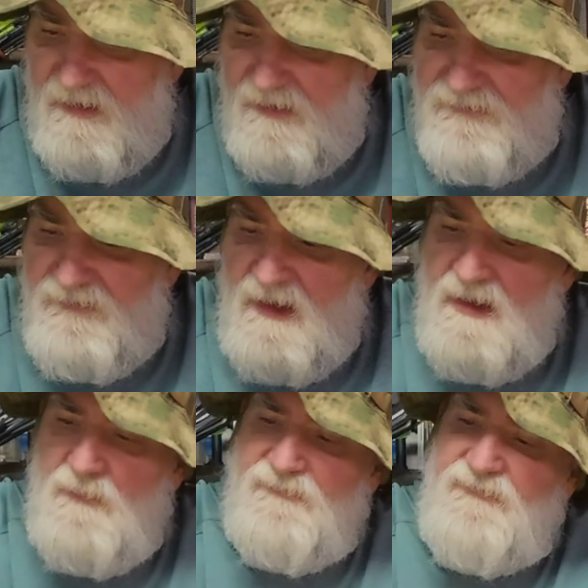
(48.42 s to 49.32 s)
It's 10
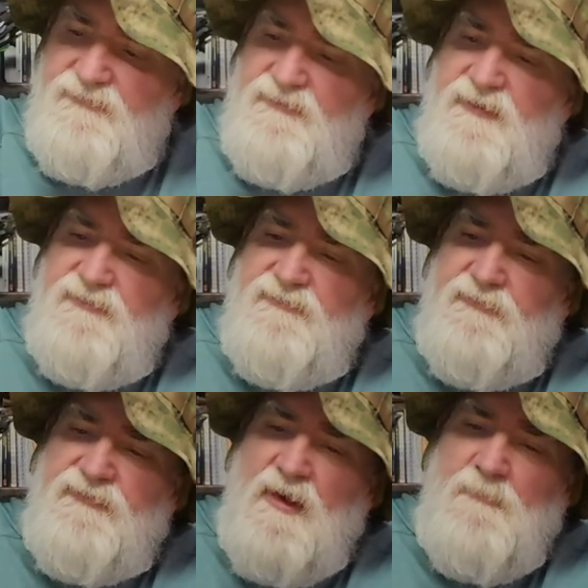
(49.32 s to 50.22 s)
ounces 6,
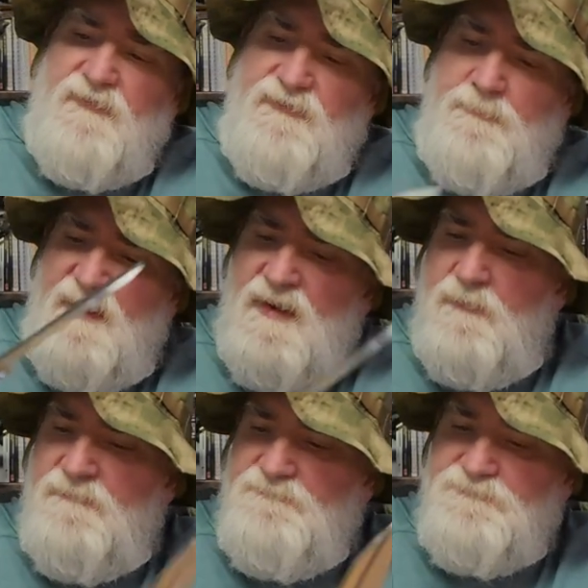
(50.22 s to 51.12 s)
so it's almost a
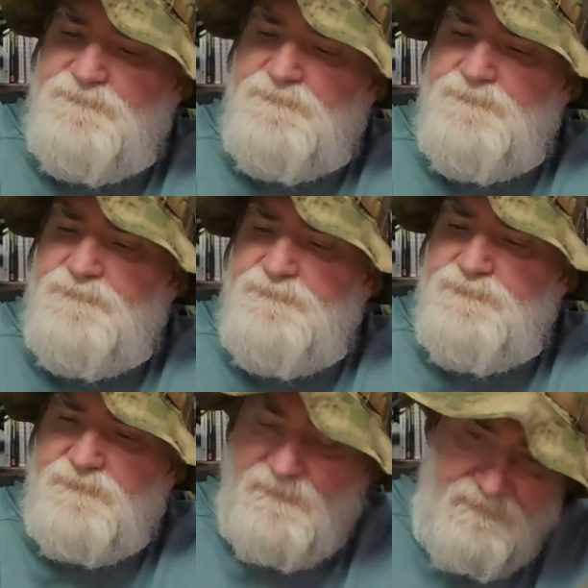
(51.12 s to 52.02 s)
pound.
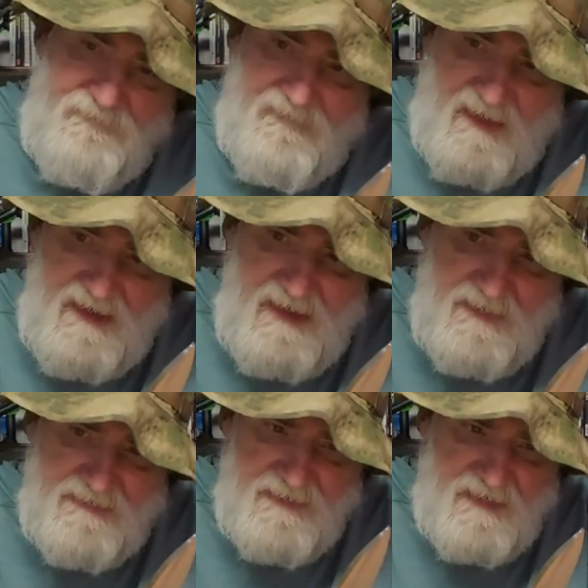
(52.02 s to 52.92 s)

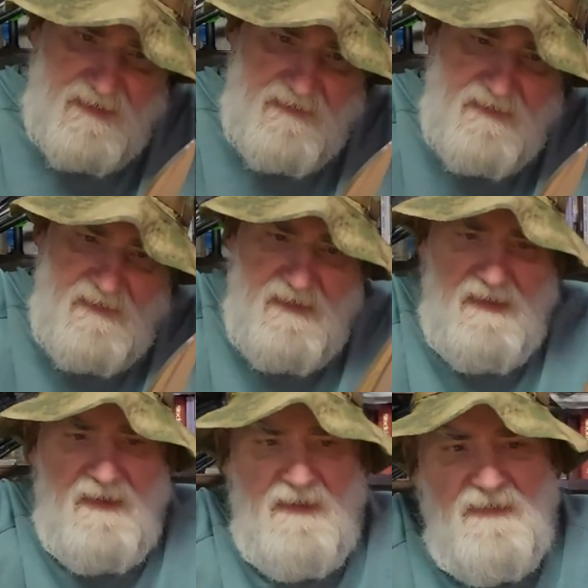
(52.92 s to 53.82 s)
And
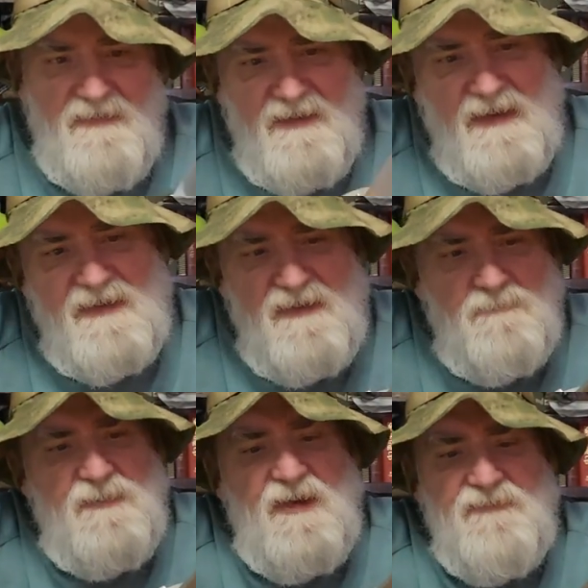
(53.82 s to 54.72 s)
that kind
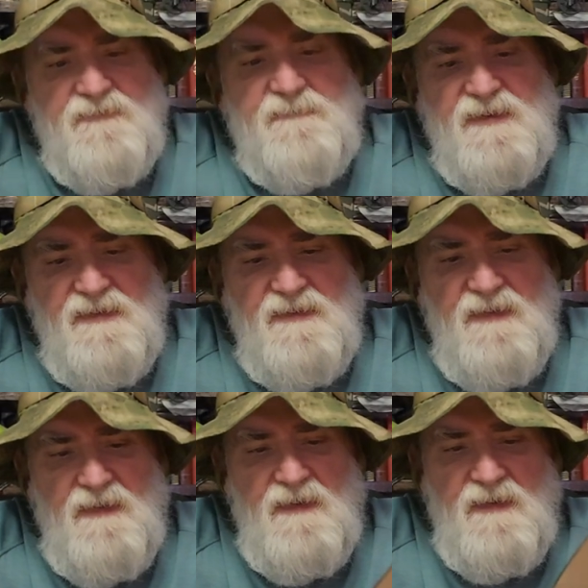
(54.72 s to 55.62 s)
of bothered me.
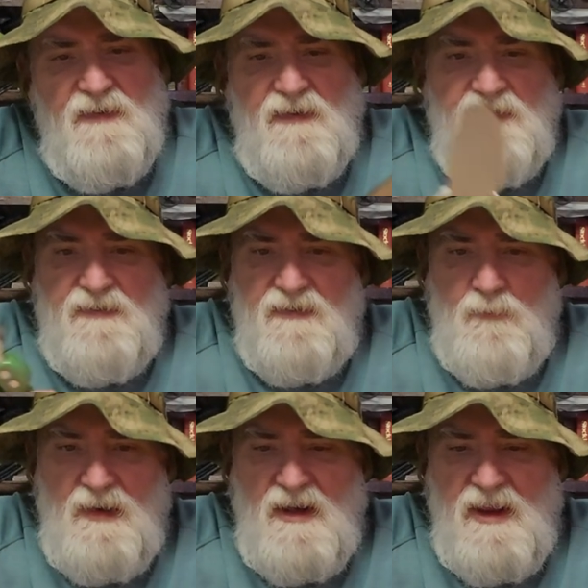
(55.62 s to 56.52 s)

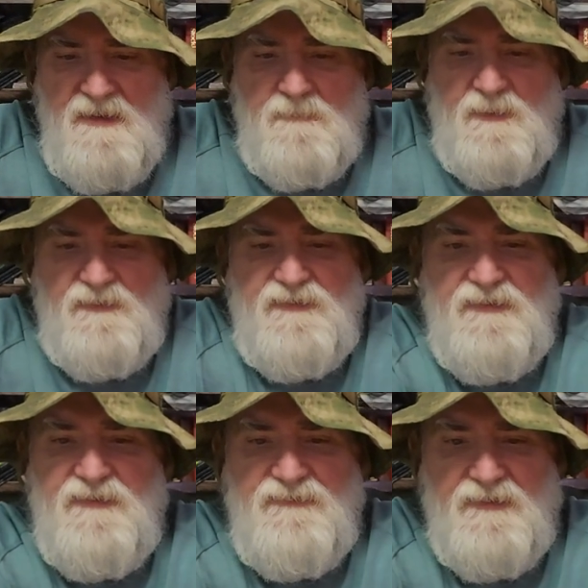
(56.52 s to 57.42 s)
Now, what I like about
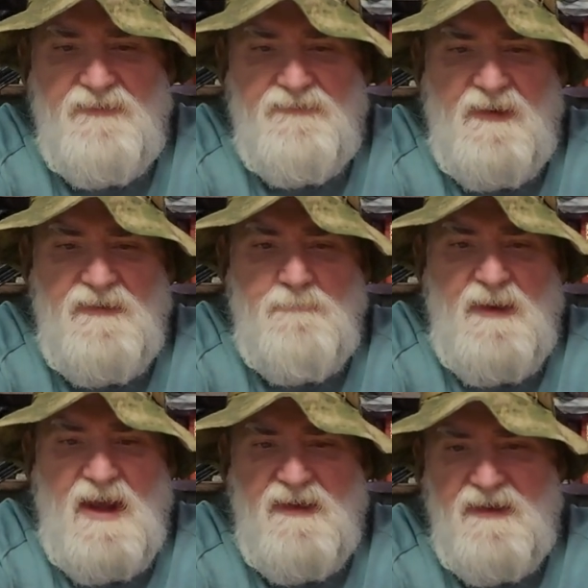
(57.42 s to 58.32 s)
these is on the
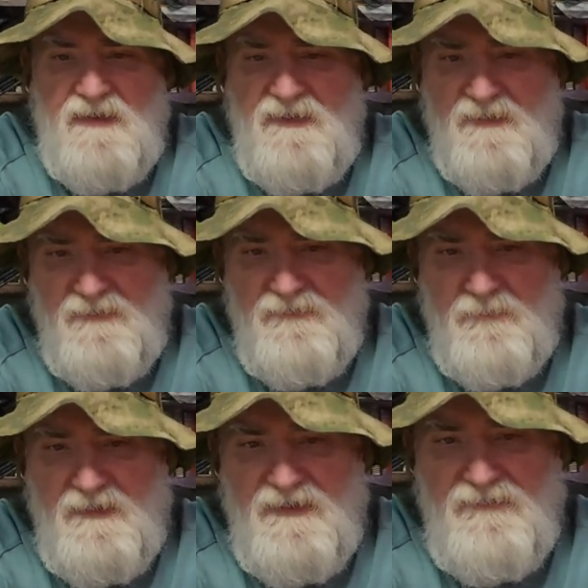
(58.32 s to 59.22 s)
back end here,
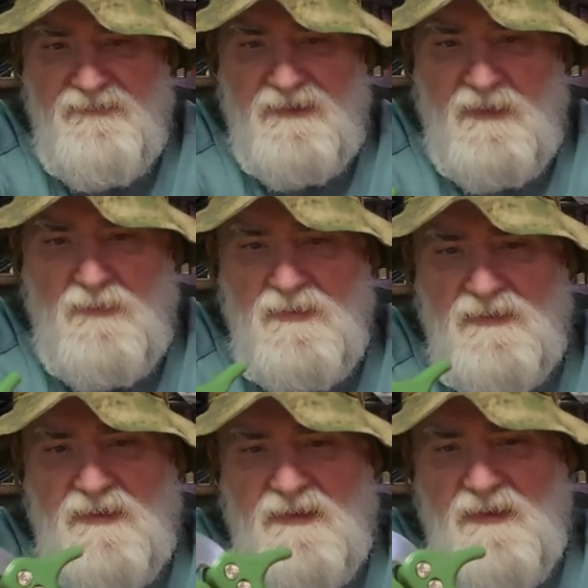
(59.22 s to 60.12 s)
squeeze, it's got a
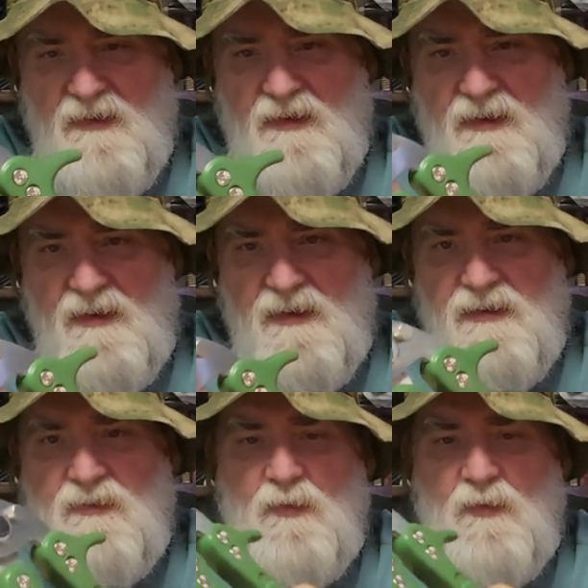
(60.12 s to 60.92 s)
hook, and then